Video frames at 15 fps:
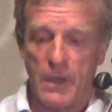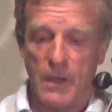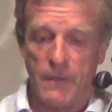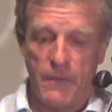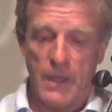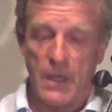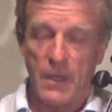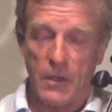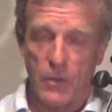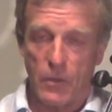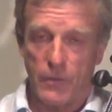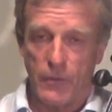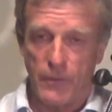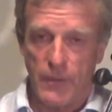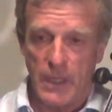a finger or
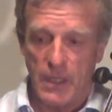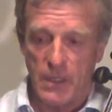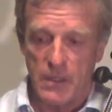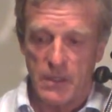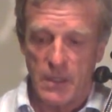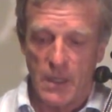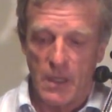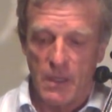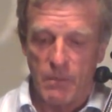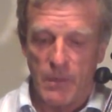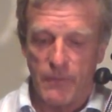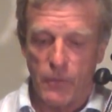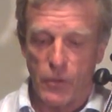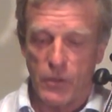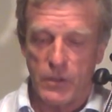for fingers
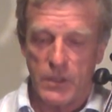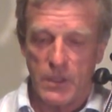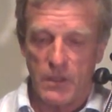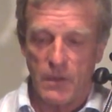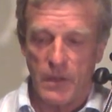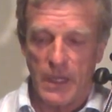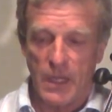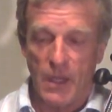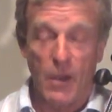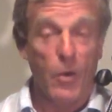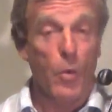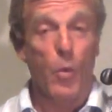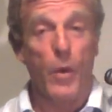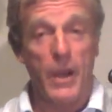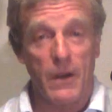before considering
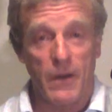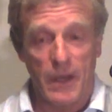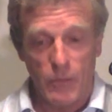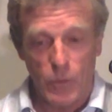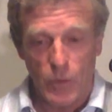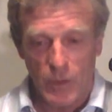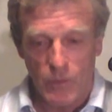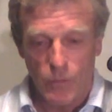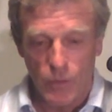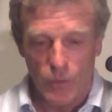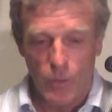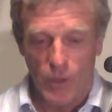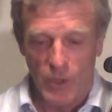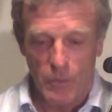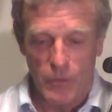where I would
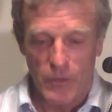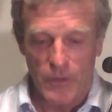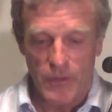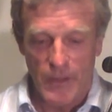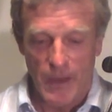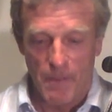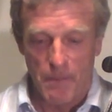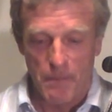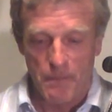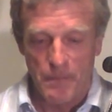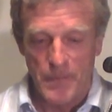want to put the thumb.